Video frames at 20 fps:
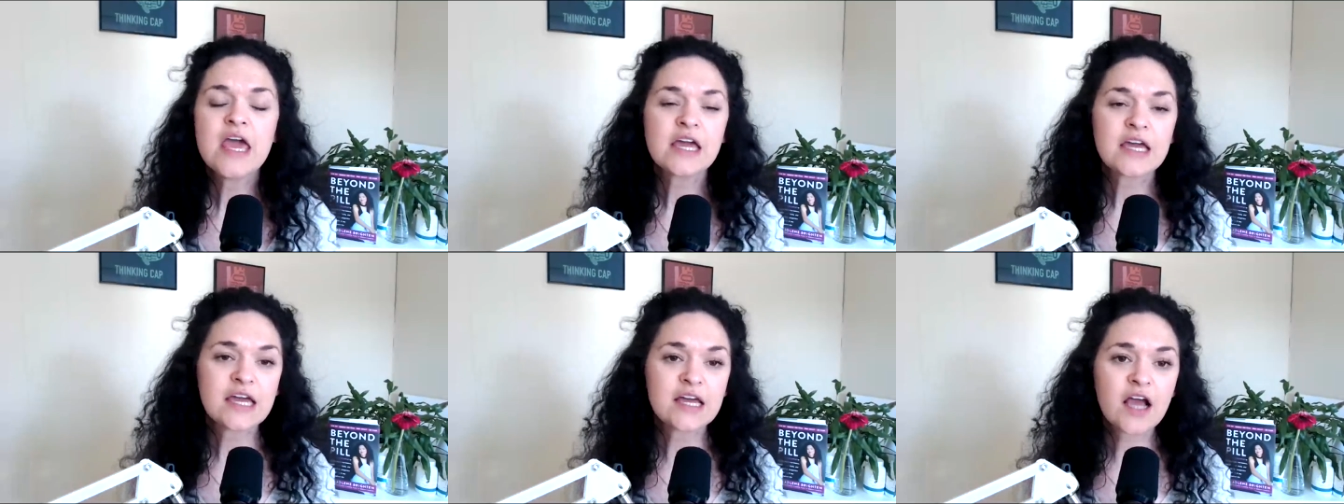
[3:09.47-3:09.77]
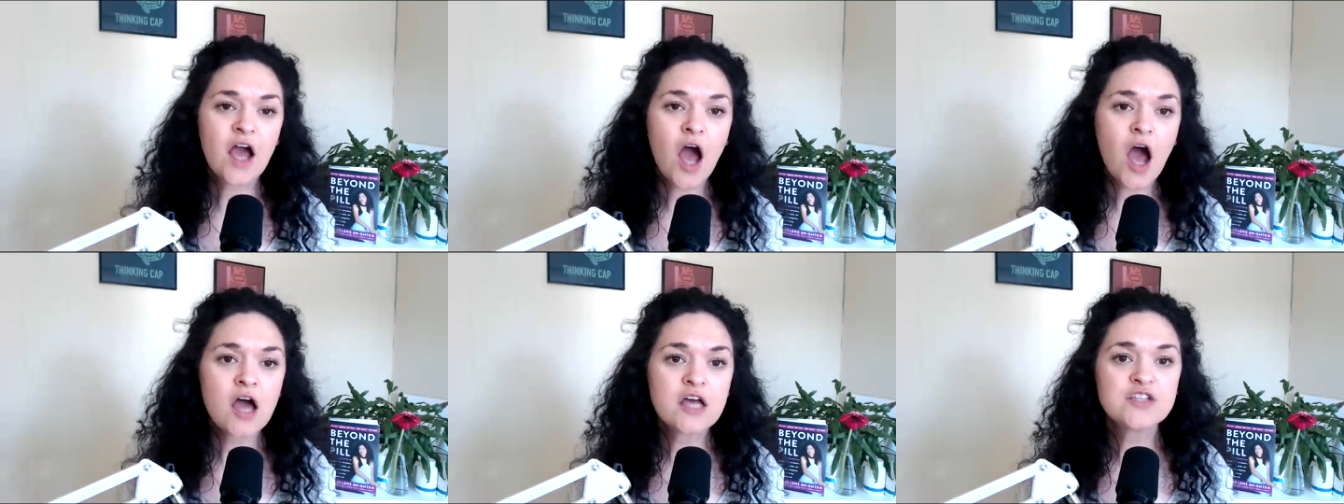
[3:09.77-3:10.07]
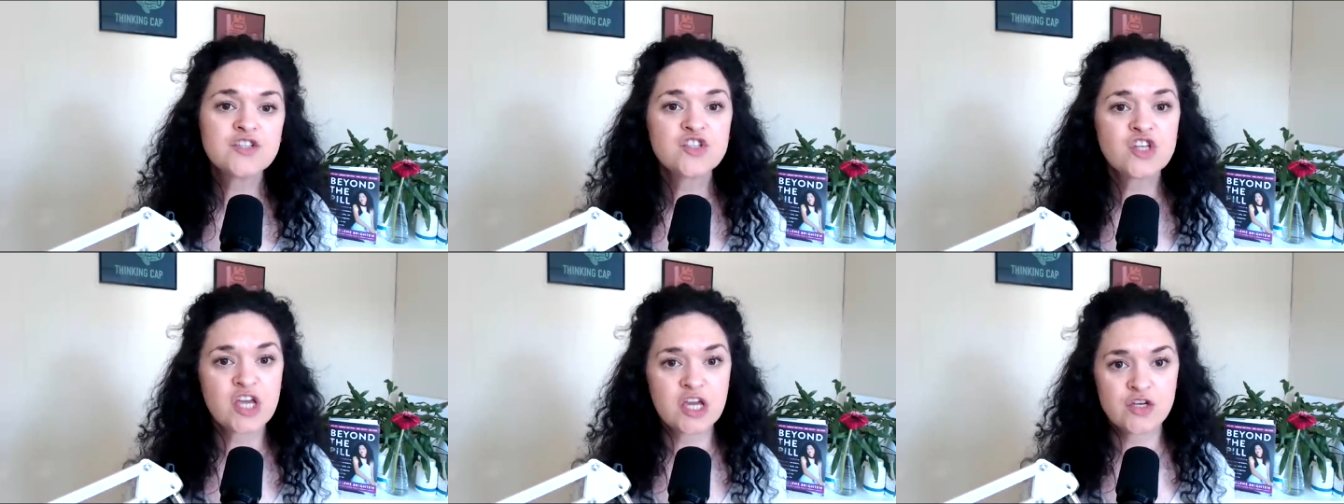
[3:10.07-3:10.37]
can
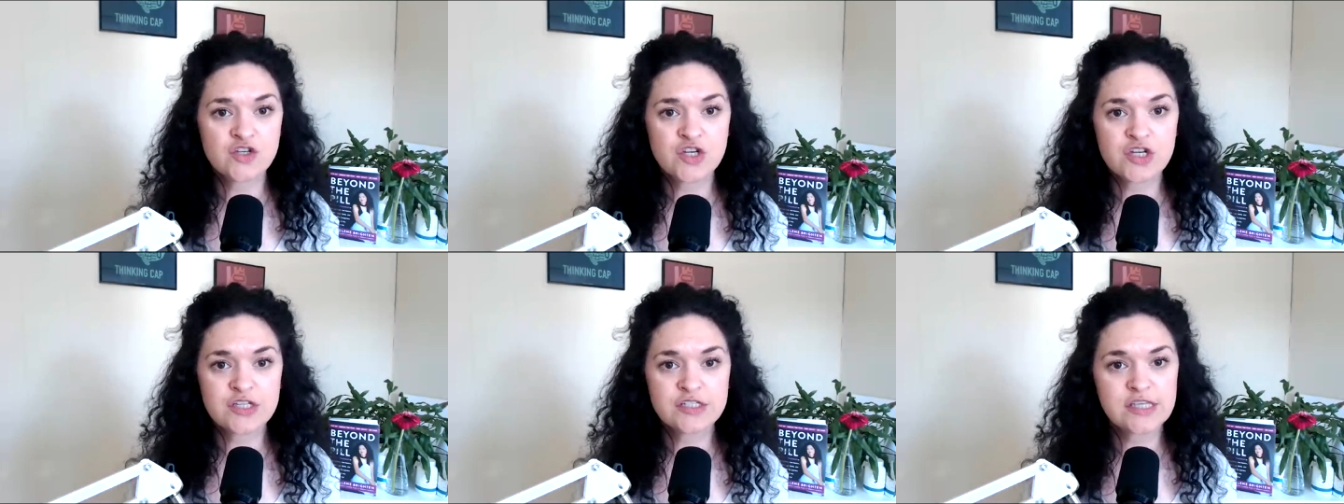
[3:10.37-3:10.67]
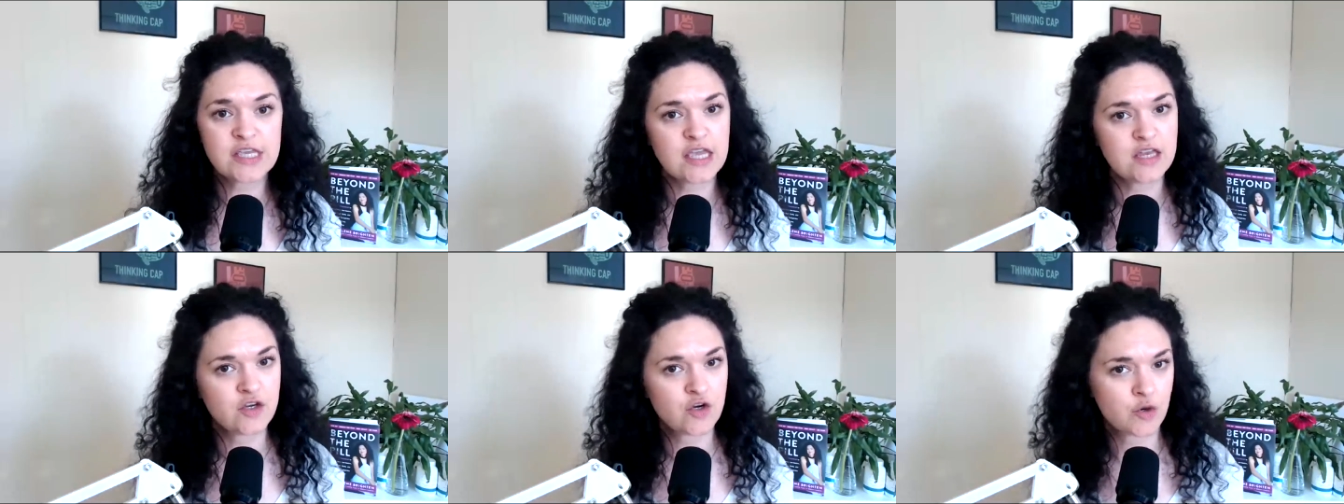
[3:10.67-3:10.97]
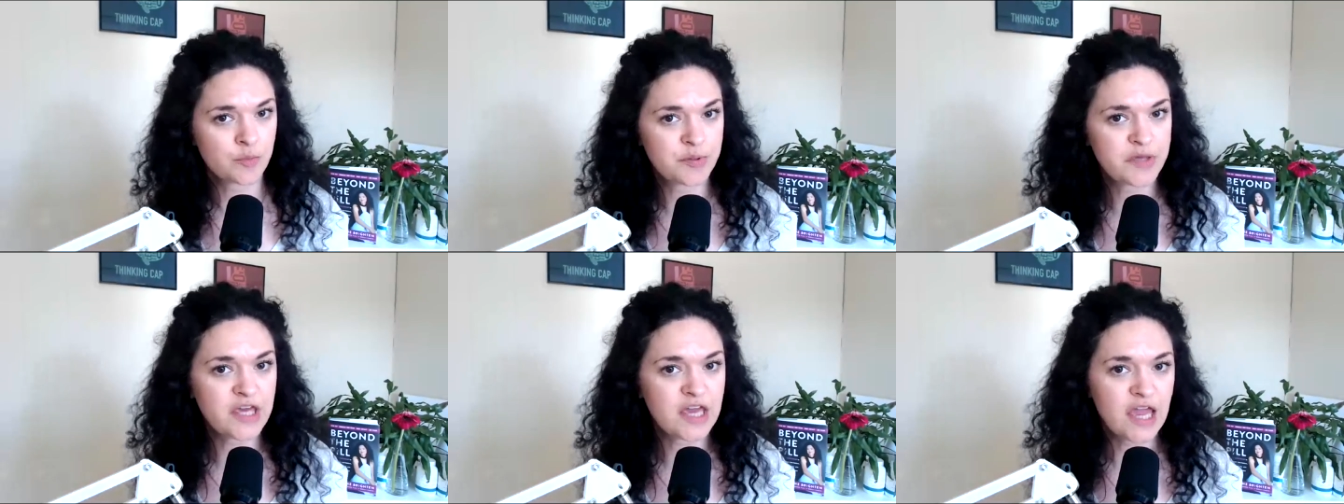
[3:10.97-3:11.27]
cause changes in
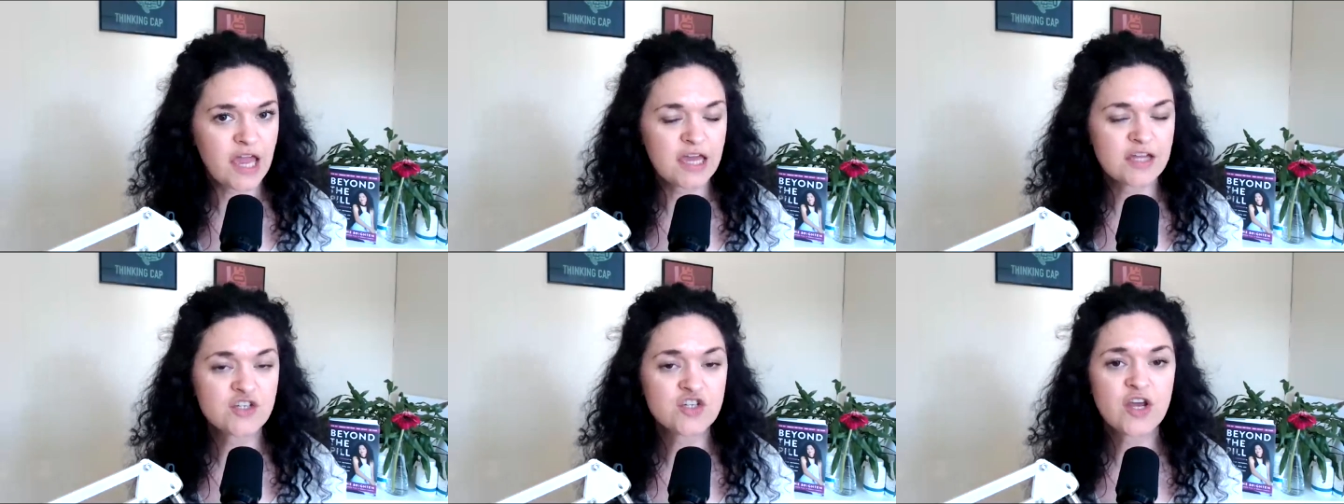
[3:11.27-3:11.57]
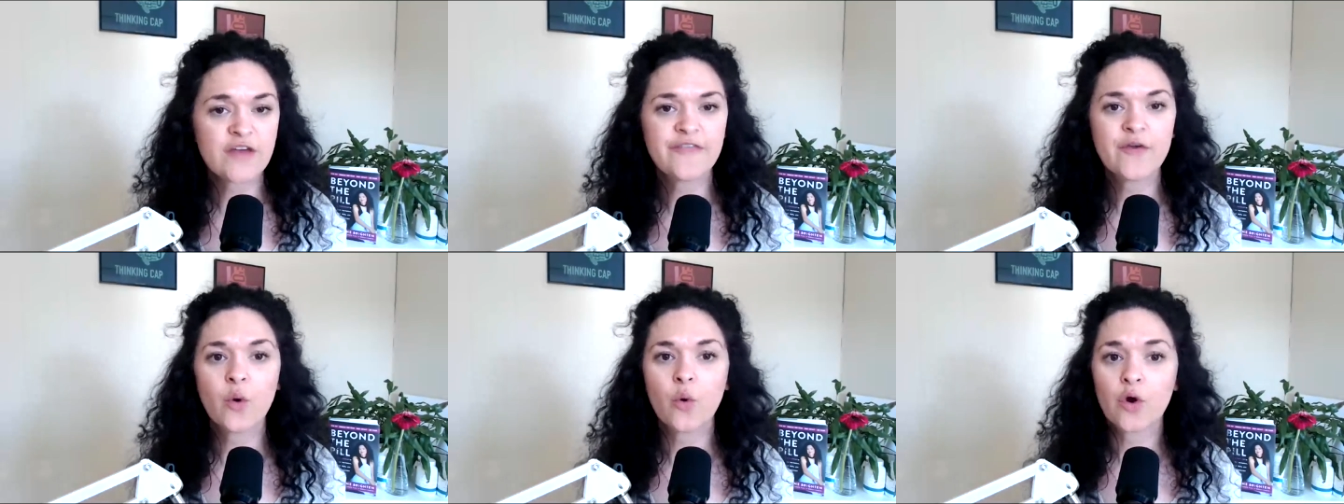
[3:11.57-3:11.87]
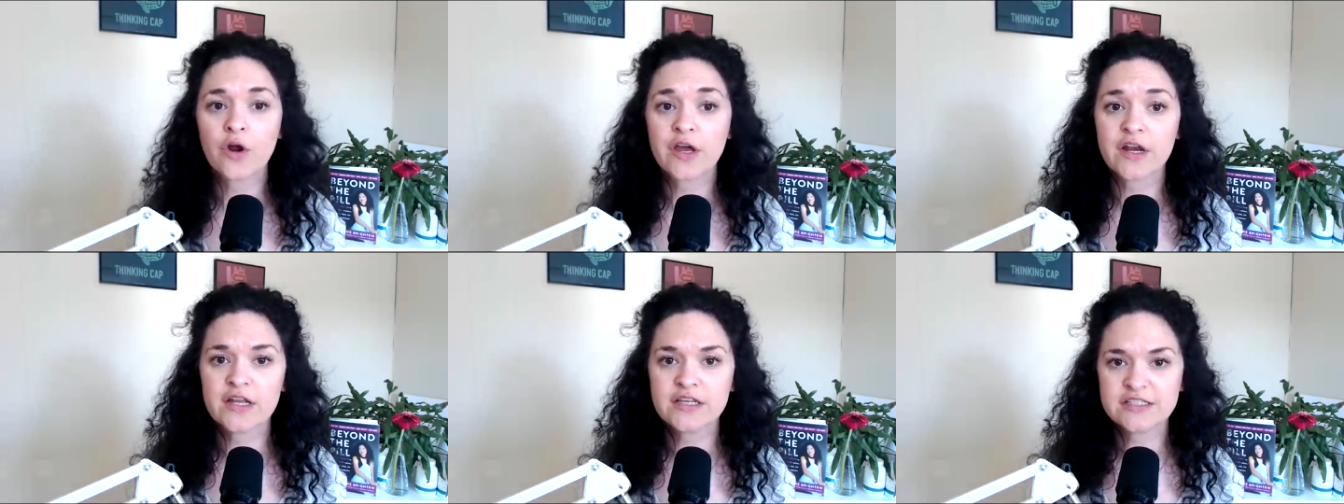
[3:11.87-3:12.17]
your pH and the
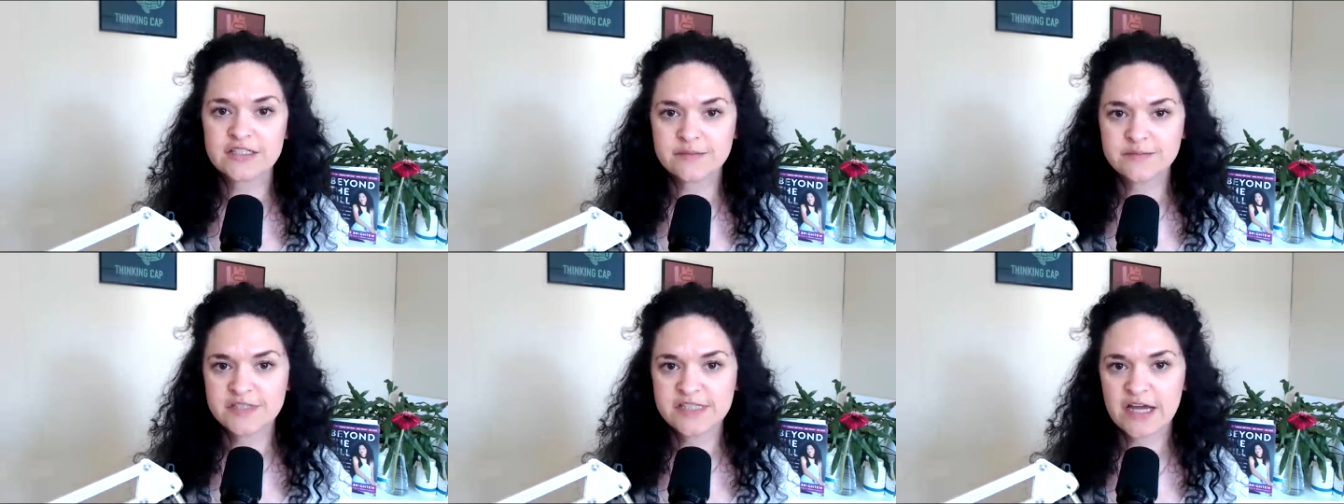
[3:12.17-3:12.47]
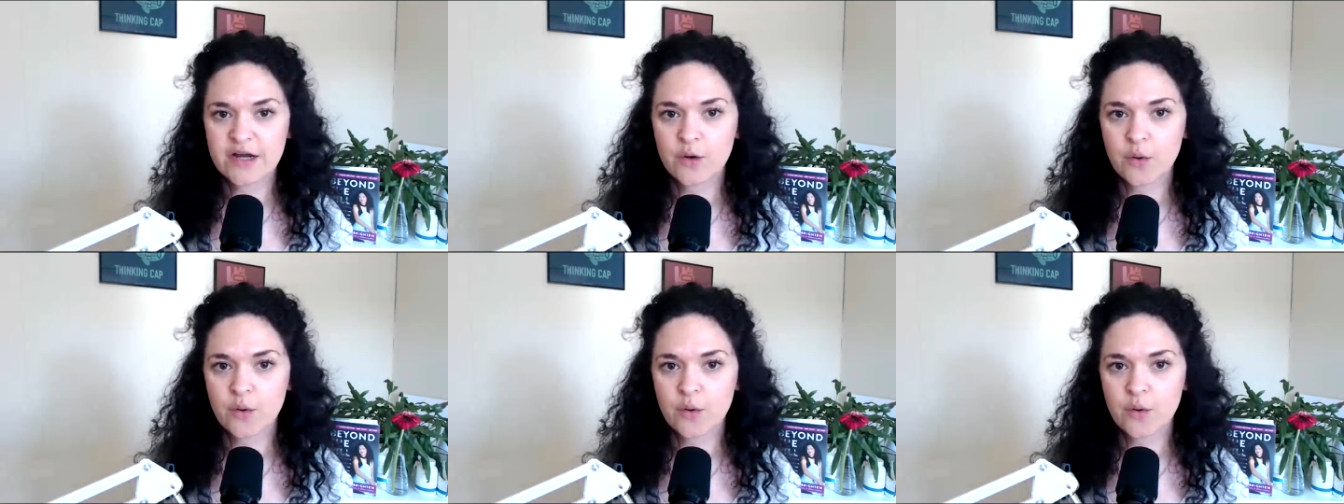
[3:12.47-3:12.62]
organisms that